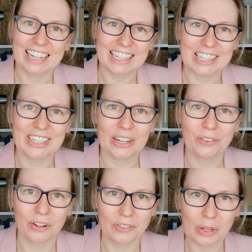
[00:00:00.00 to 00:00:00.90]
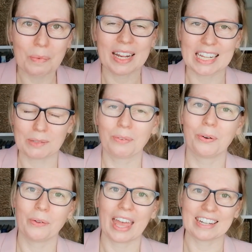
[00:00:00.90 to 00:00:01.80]
to listen to for a few minutes
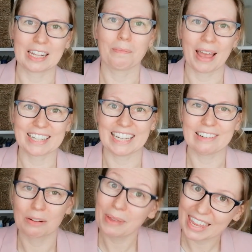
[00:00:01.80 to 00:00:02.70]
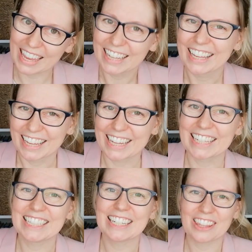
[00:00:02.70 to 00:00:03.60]
before they had to come back to hearing me
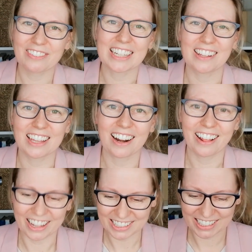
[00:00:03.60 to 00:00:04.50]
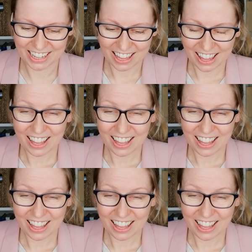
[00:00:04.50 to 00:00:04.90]
continue the rest of the class.